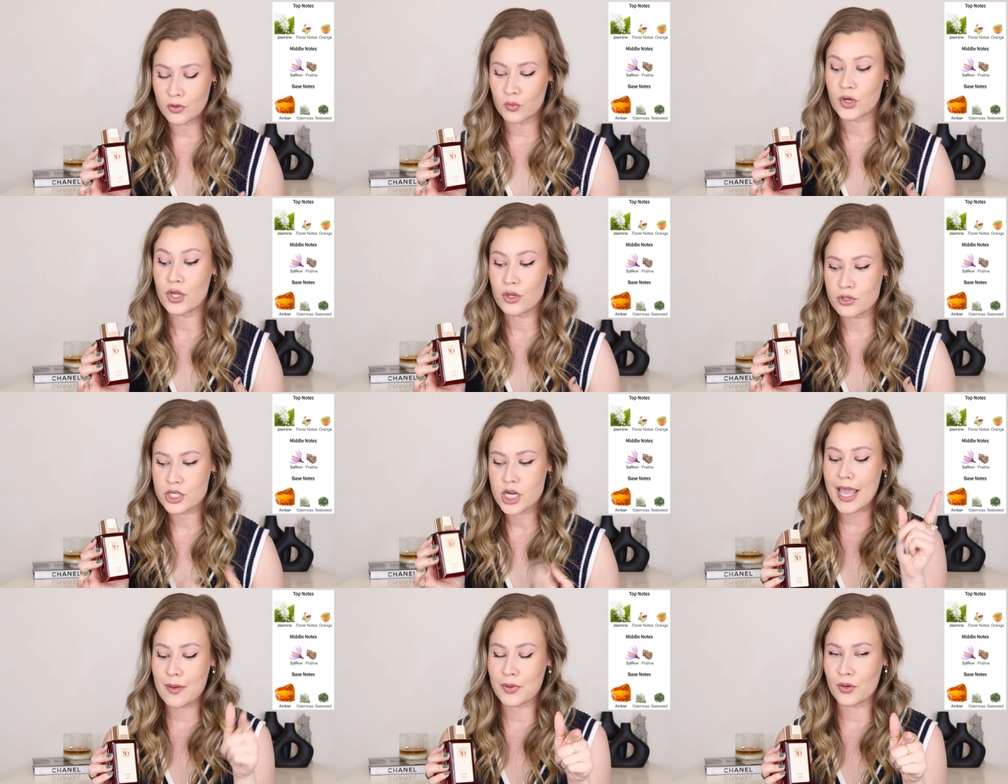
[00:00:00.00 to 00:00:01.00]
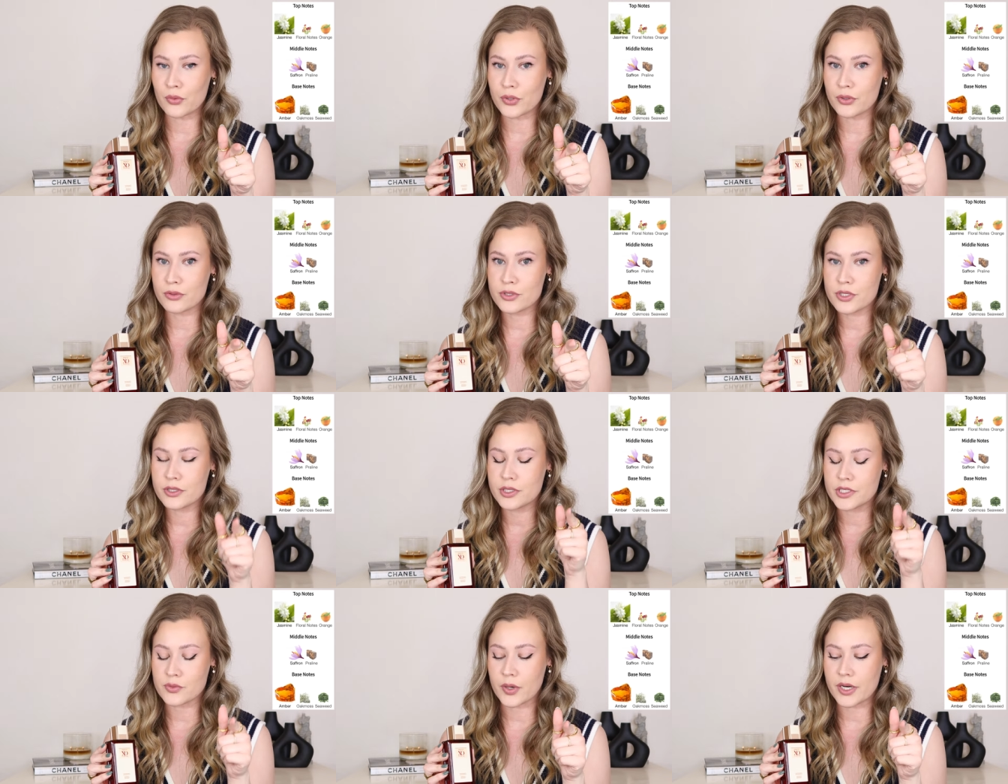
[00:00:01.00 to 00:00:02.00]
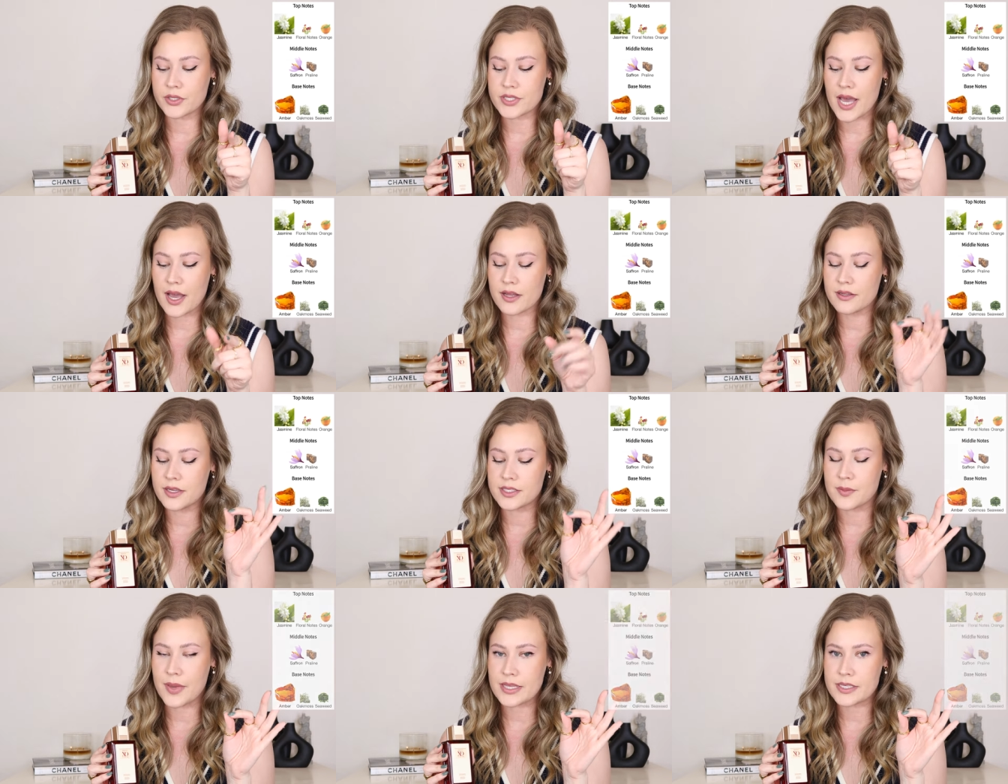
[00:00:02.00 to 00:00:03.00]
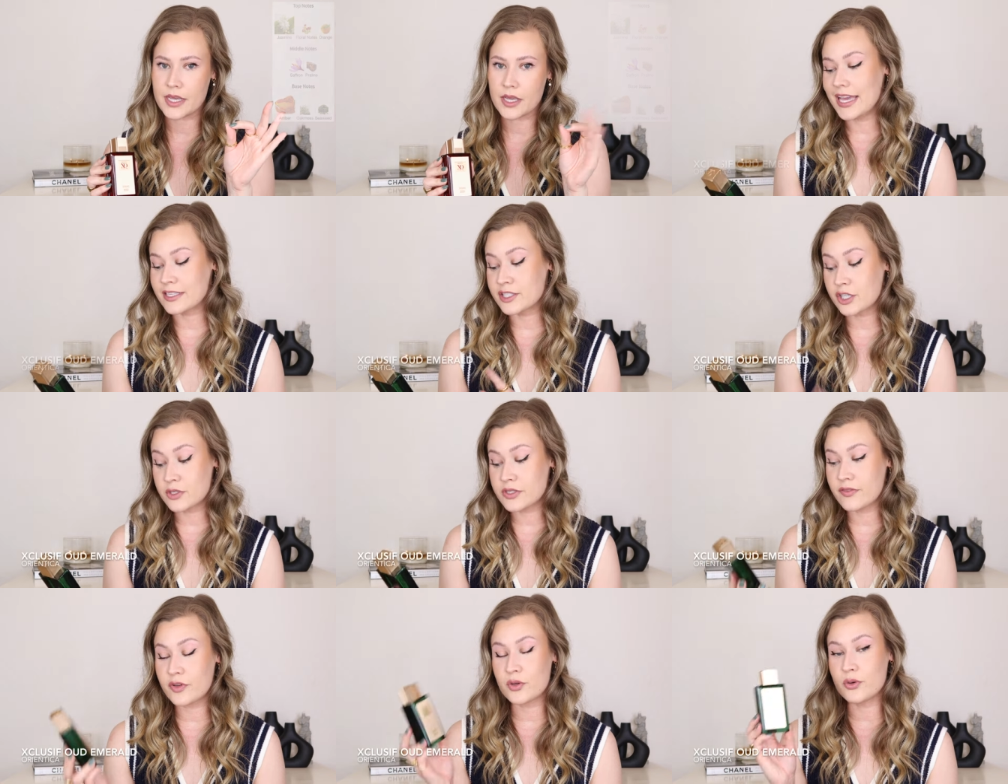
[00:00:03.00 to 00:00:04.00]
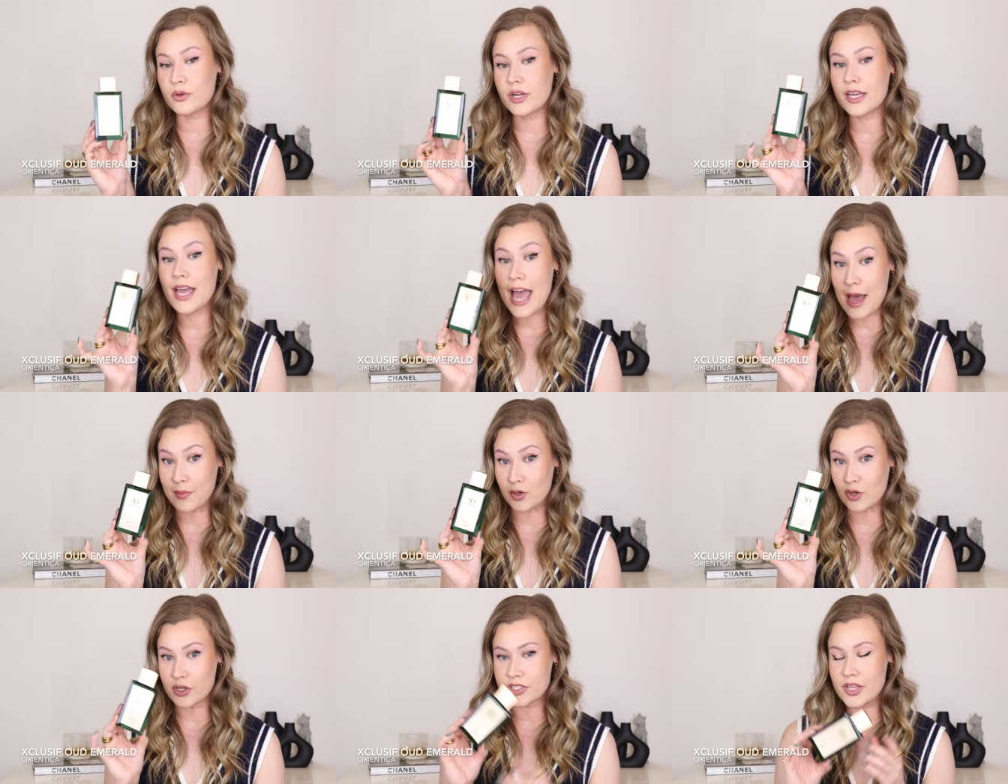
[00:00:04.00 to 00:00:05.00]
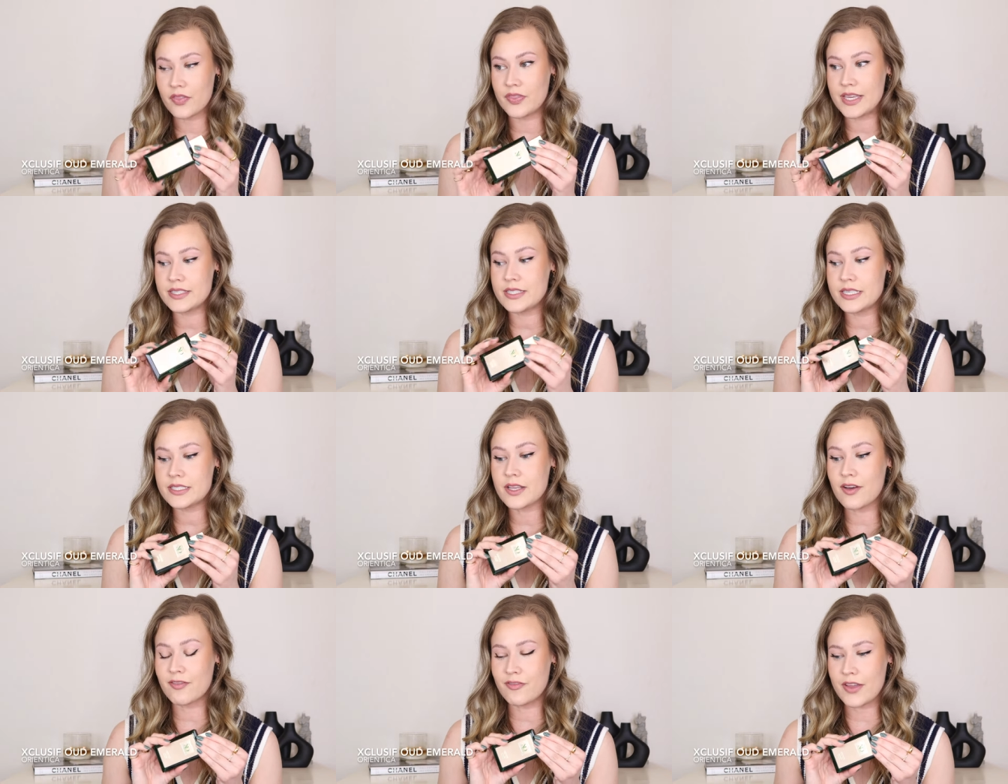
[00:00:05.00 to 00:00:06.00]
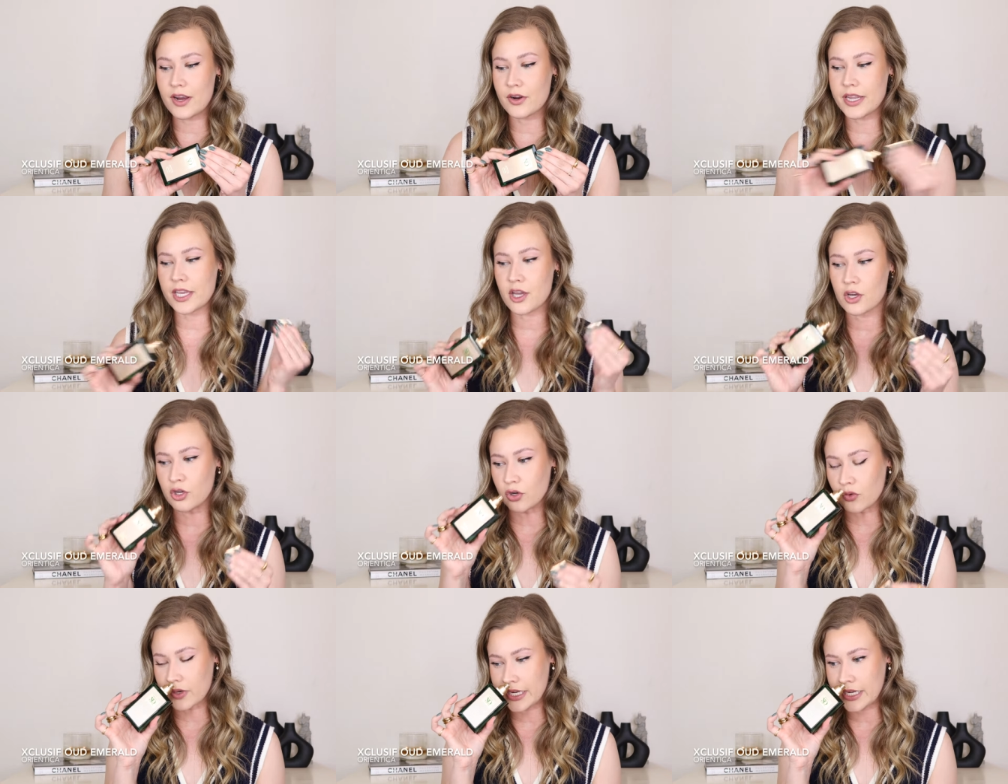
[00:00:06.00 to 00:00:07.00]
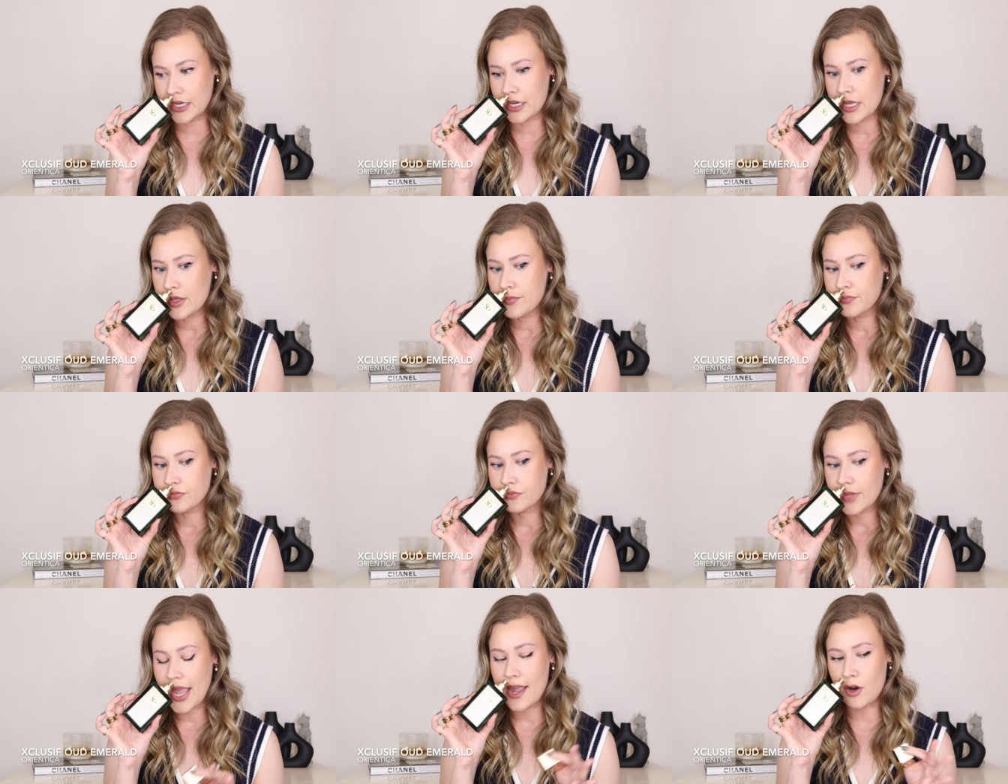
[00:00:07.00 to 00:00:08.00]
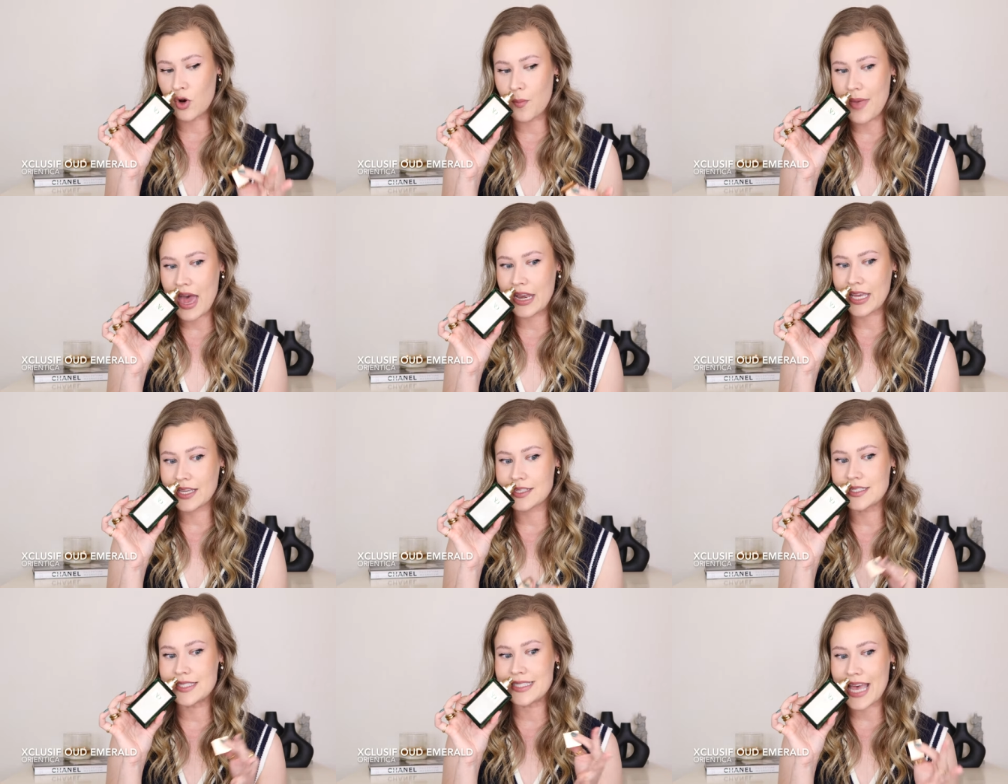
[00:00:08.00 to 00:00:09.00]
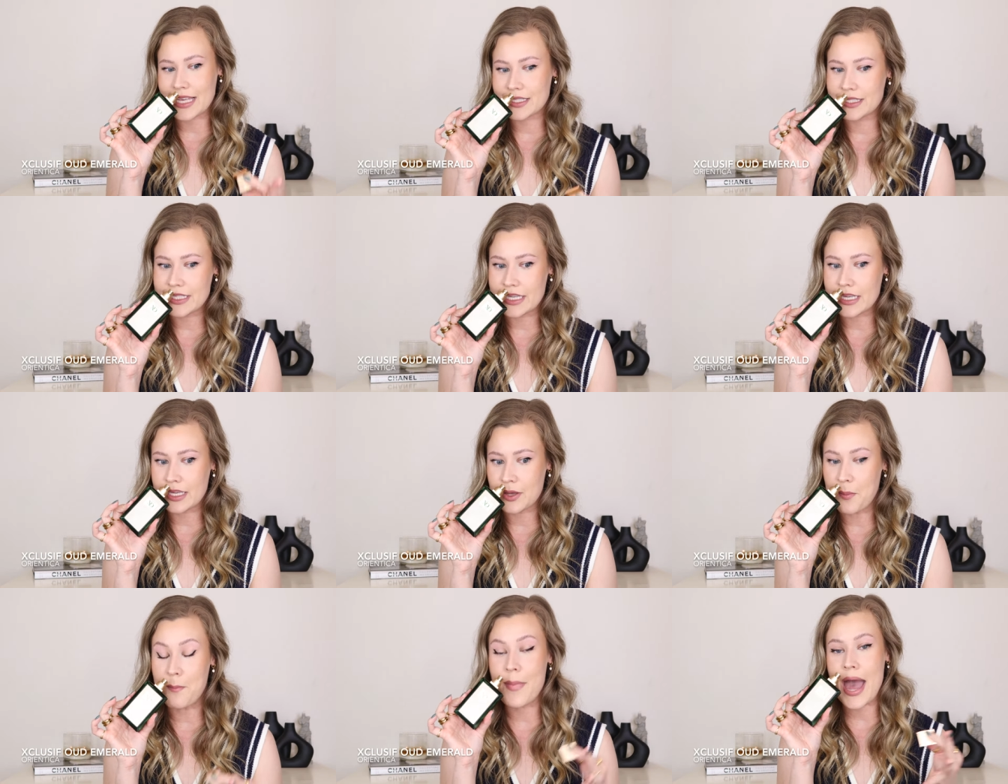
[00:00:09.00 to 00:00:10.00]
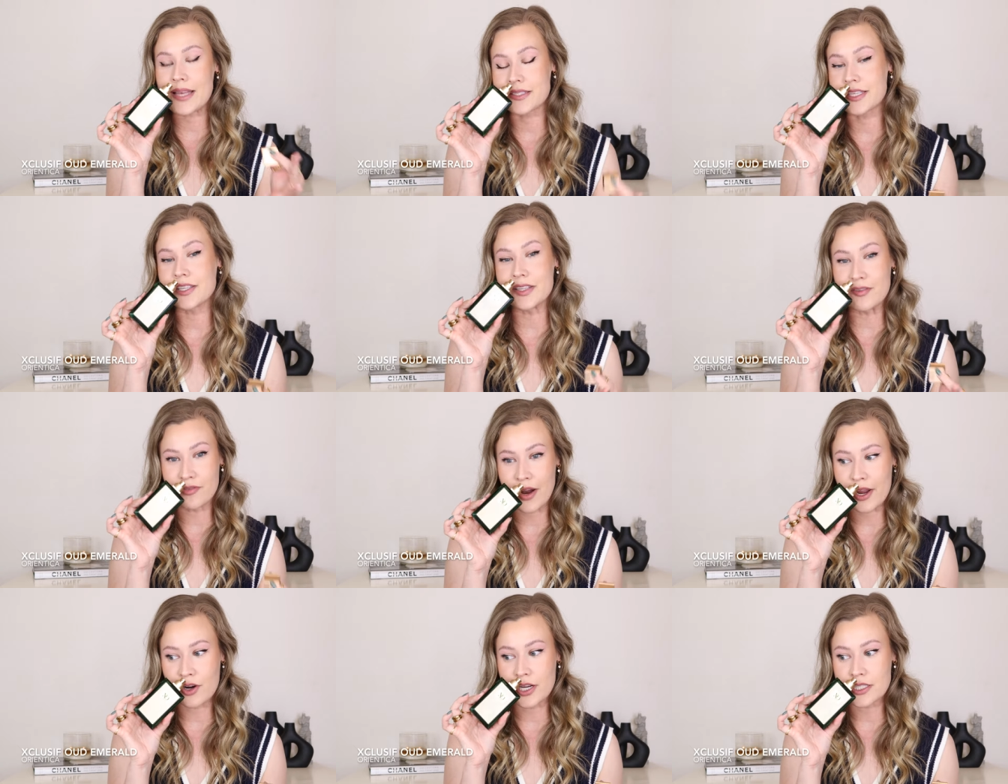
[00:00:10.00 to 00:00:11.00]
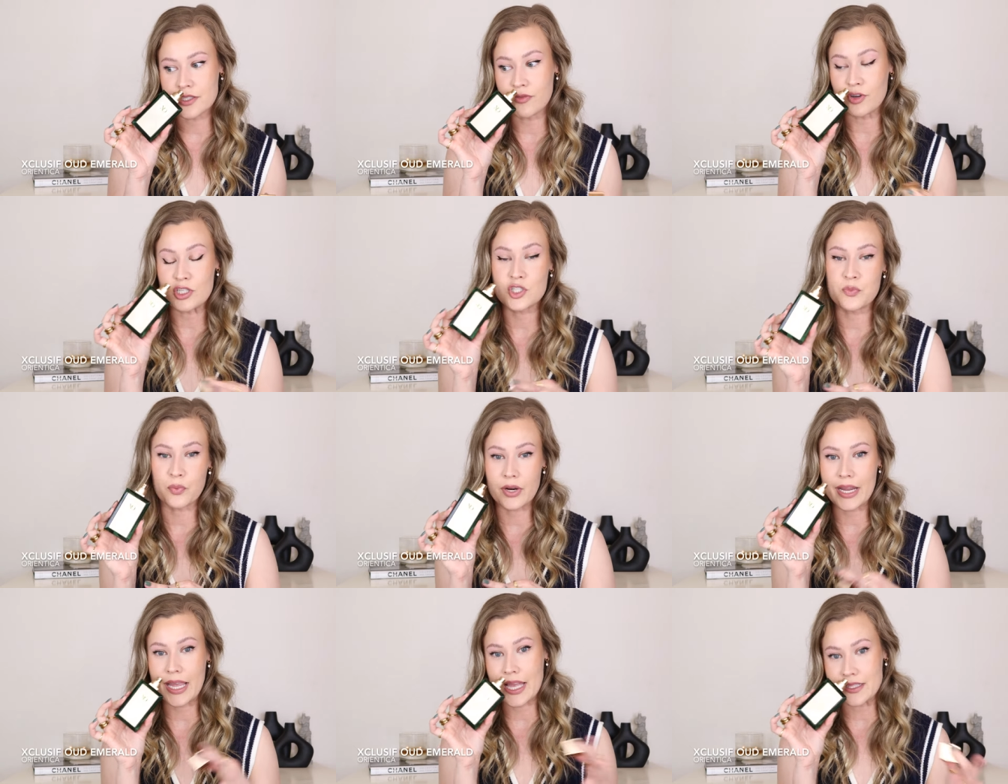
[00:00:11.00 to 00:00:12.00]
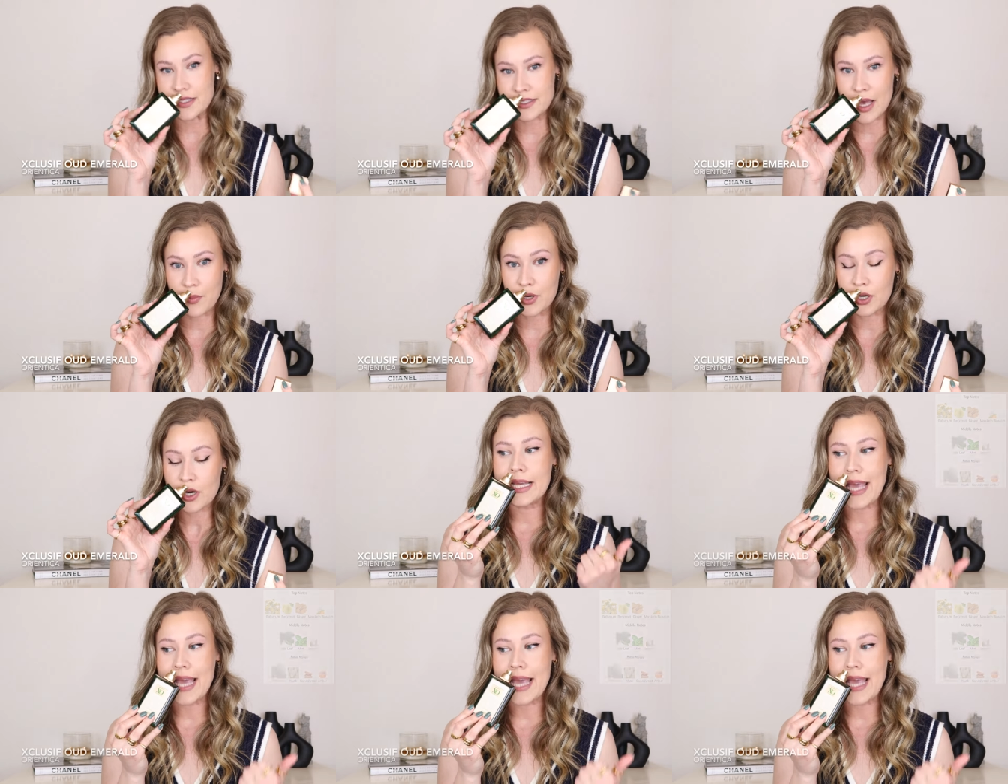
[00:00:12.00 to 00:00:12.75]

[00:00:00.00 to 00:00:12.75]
Rouge. Amber Rouge is where it's at. It's amazing. Exclusive Oud Emerald. This is a very green, aromatic, zesty, masculine fragrance for spring and summer.